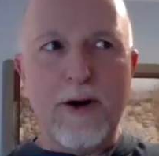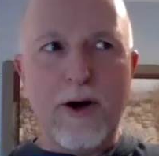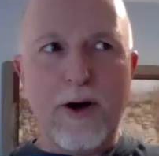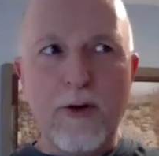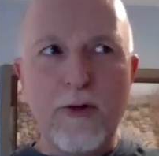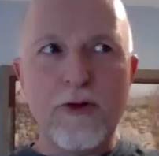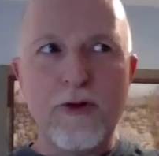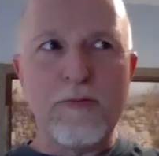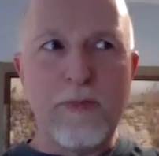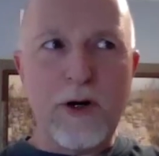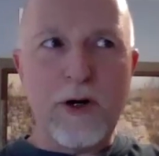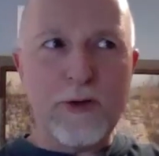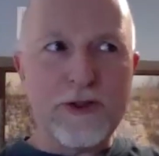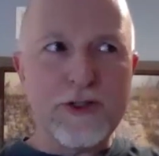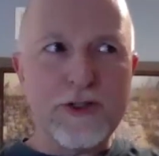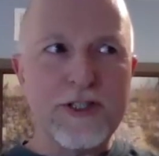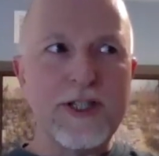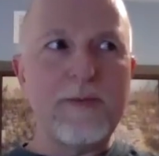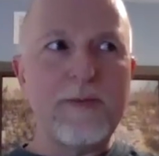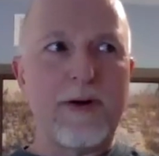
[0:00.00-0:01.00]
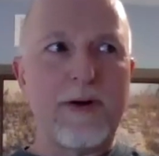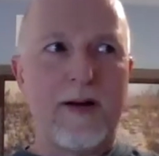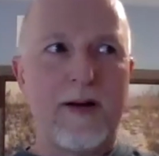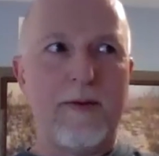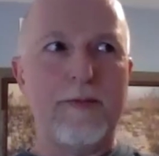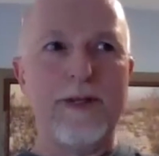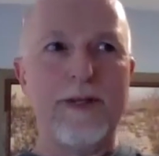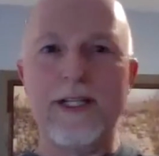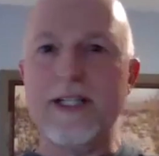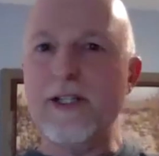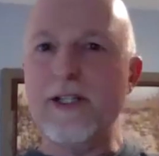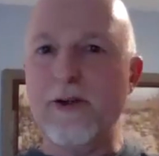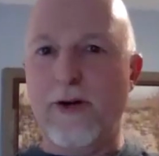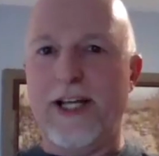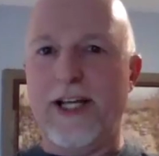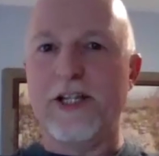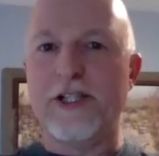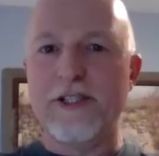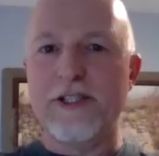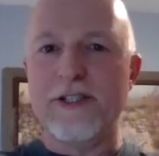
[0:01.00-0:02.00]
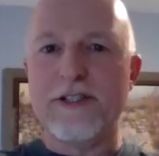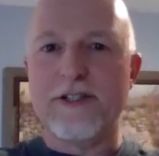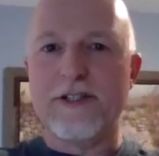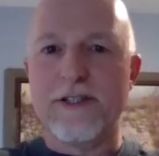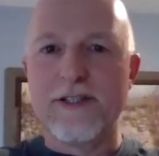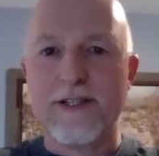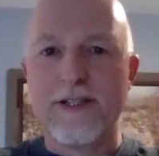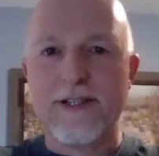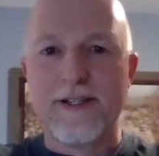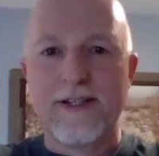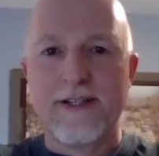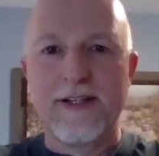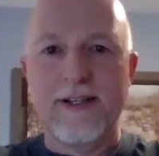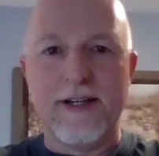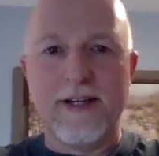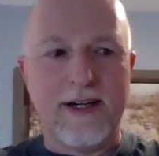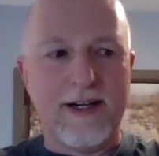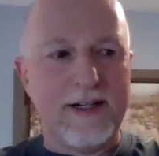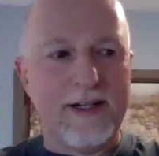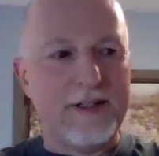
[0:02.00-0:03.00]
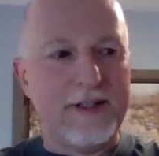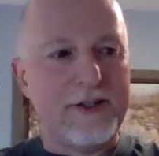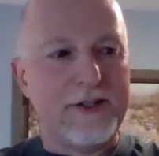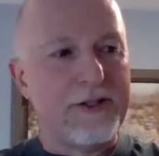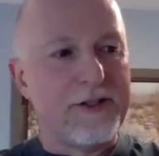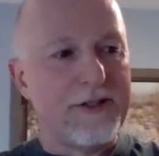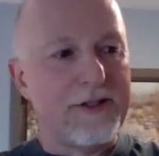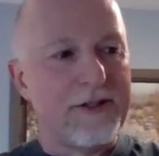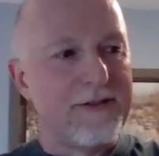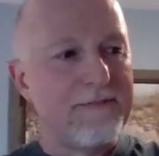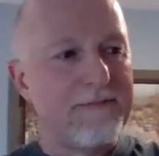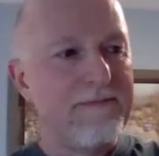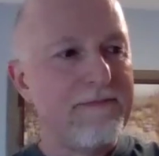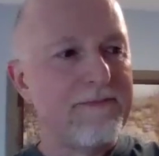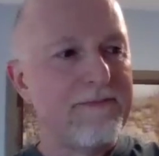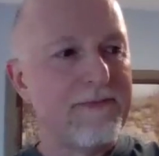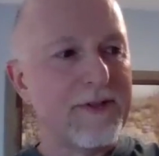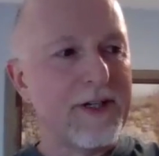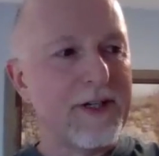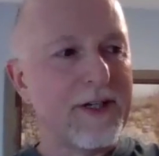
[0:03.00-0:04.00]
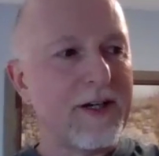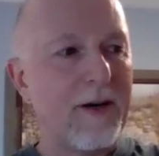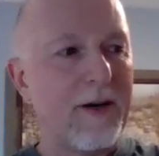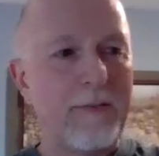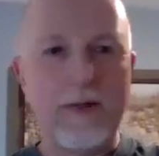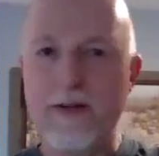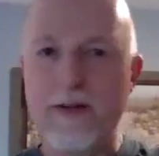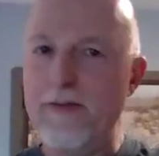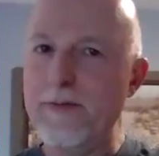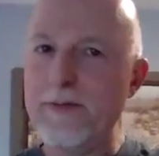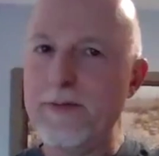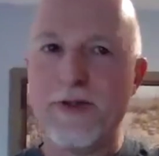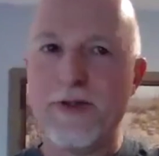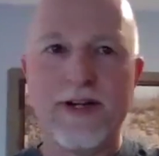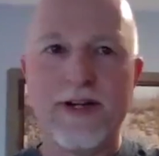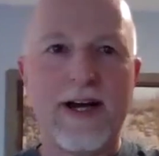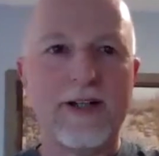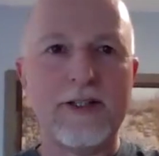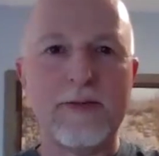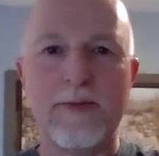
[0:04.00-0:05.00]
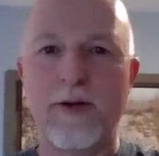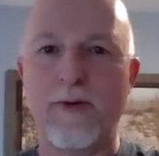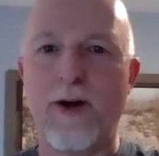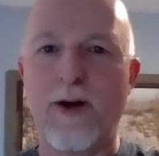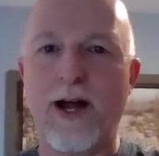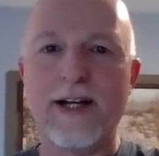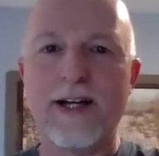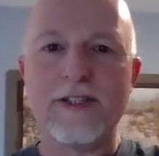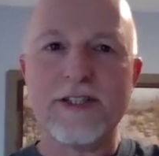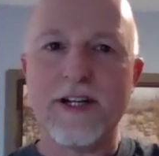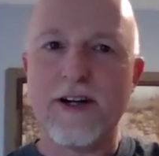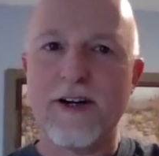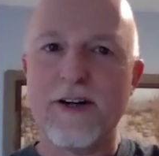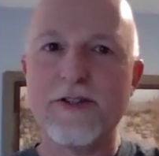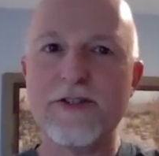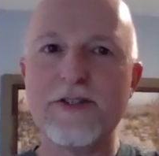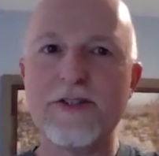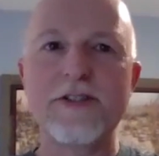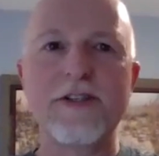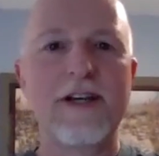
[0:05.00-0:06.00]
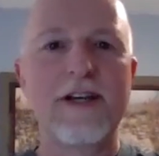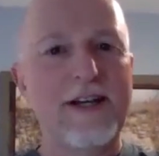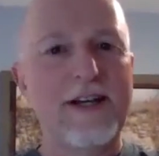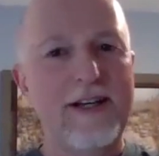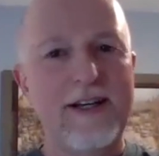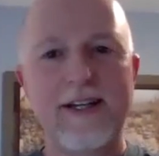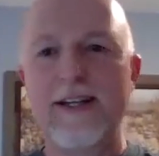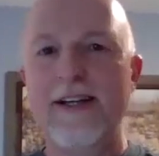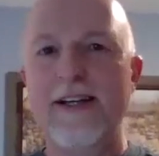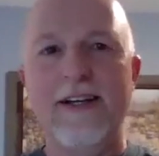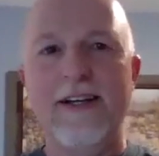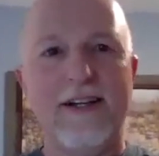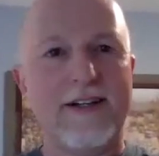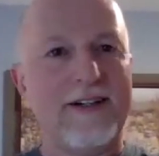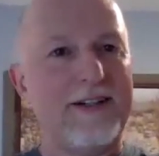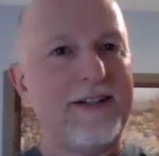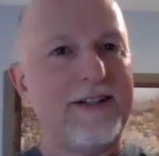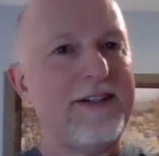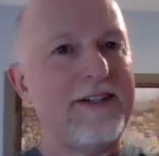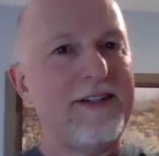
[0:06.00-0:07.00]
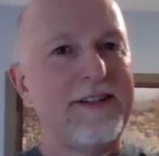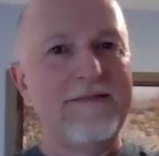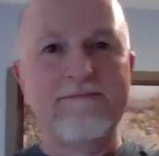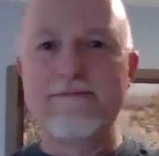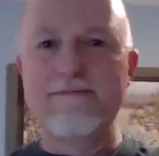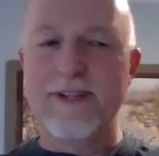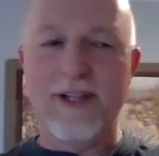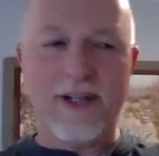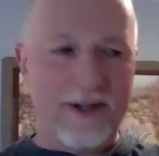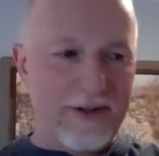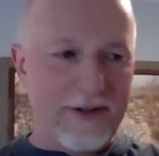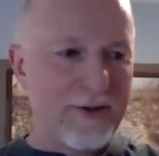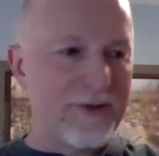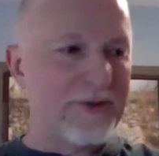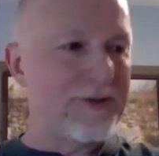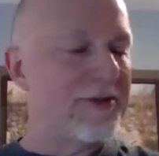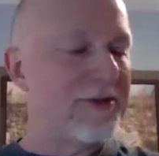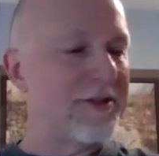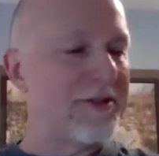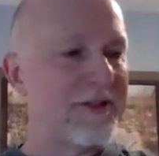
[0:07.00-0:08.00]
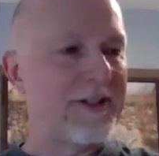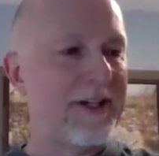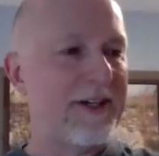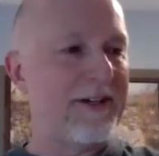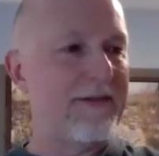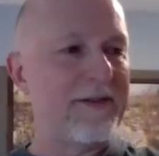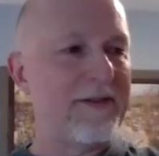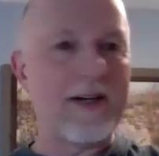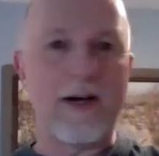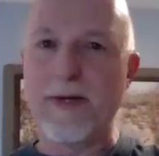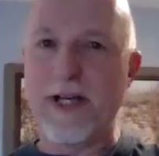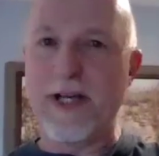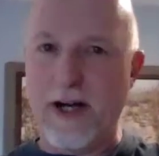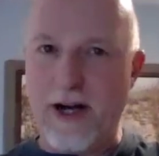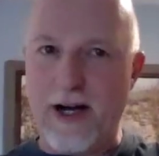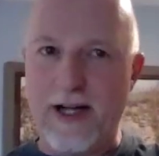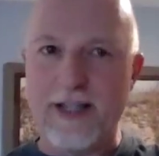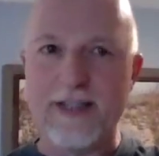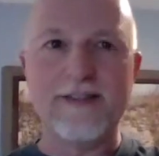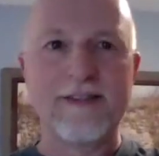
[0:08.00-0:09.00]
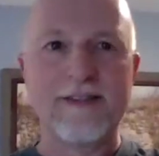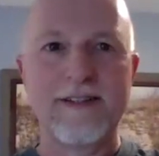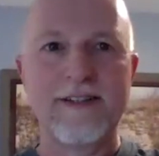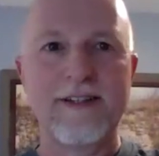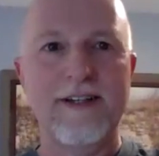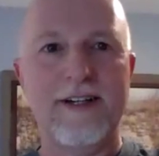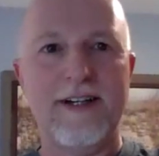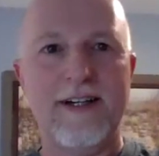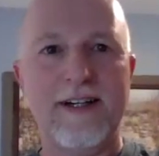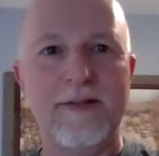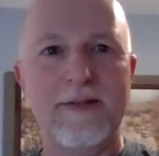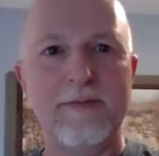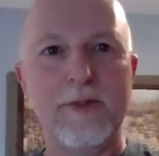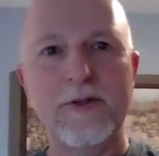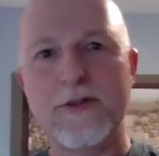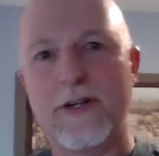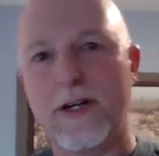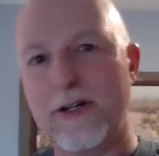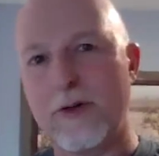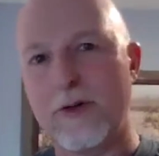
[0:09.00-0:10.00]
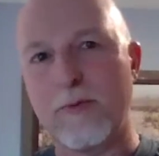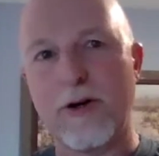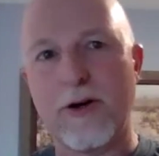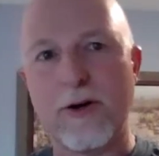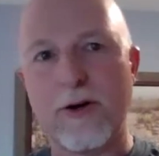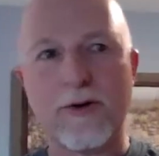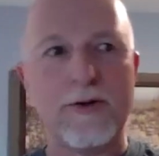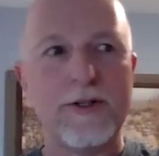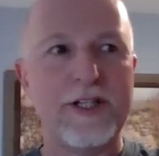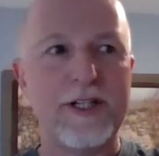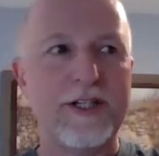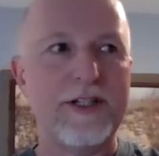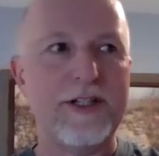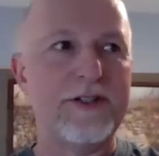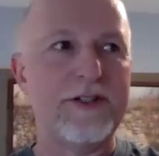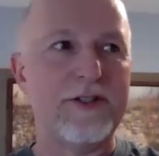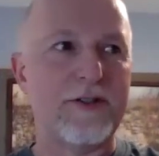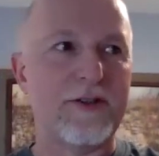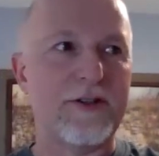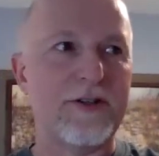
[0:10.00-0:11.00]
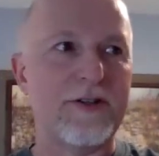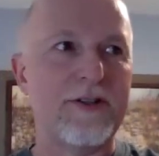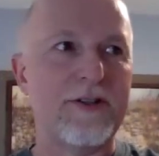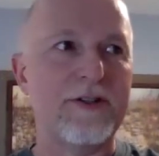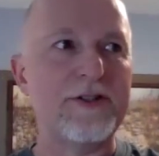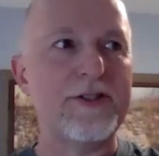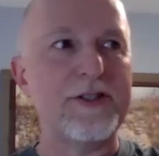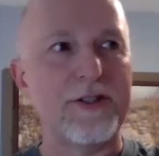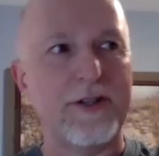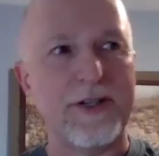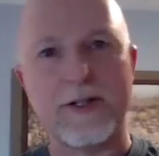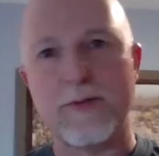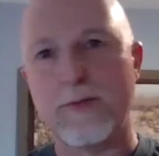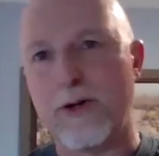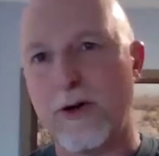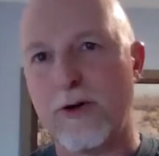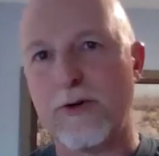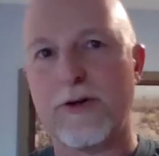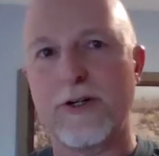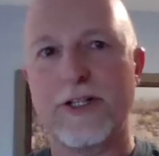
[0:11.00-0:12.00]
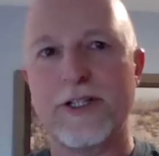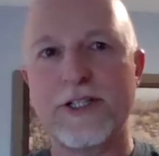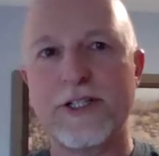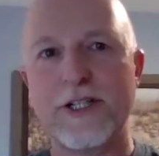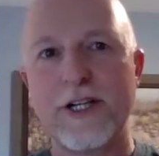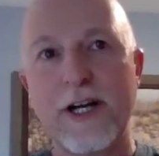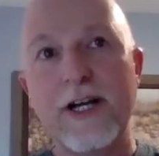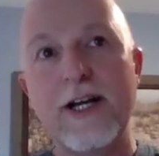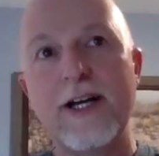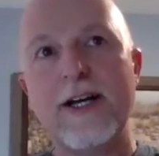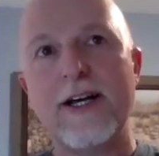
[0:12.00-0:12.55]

Both, mostly probably new agents. A couple of them turned out to be rock stars. Others have come and gone, moved to other brokerages, or they're still at the brokerage.